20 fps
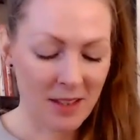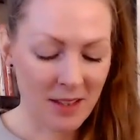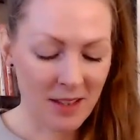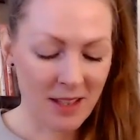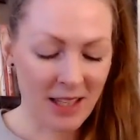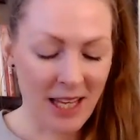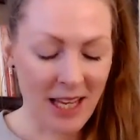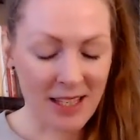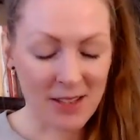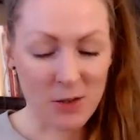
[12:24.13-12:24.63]

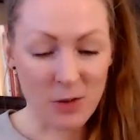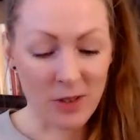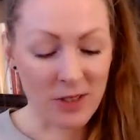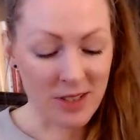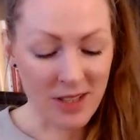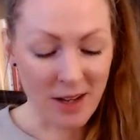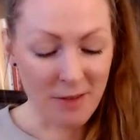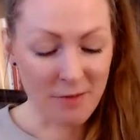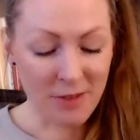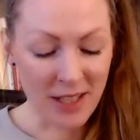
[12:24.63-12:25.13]
Cake story is
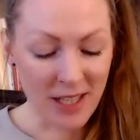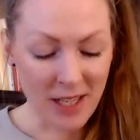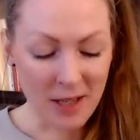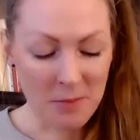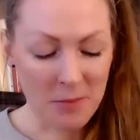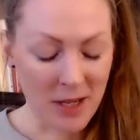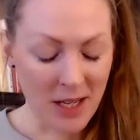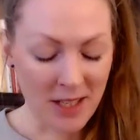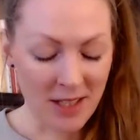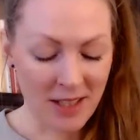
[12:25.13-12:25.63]
not funny,
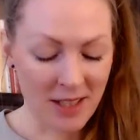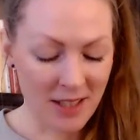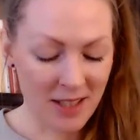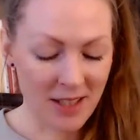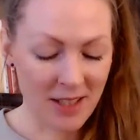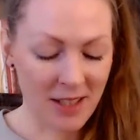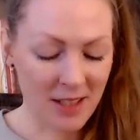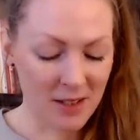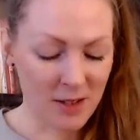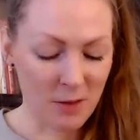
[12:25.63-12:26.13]
but
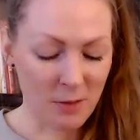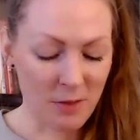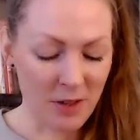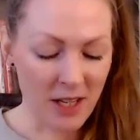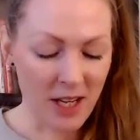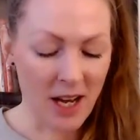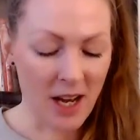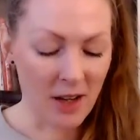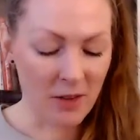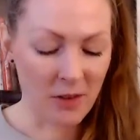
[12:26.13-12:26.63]
it's so
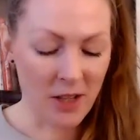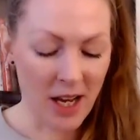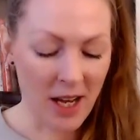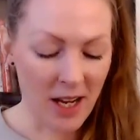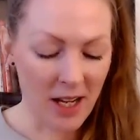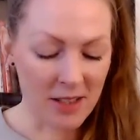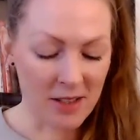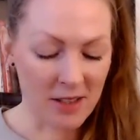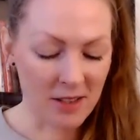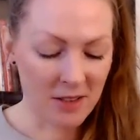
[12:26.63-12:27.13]
funny how that
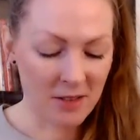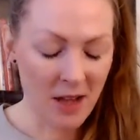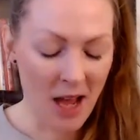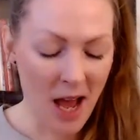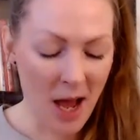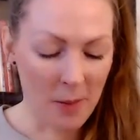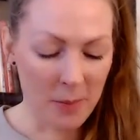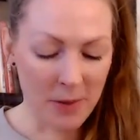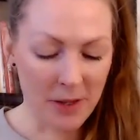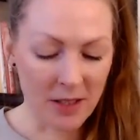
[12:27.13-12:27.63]
has
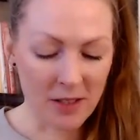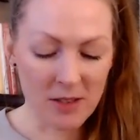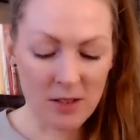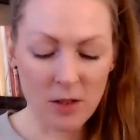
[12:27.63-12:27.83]
happened.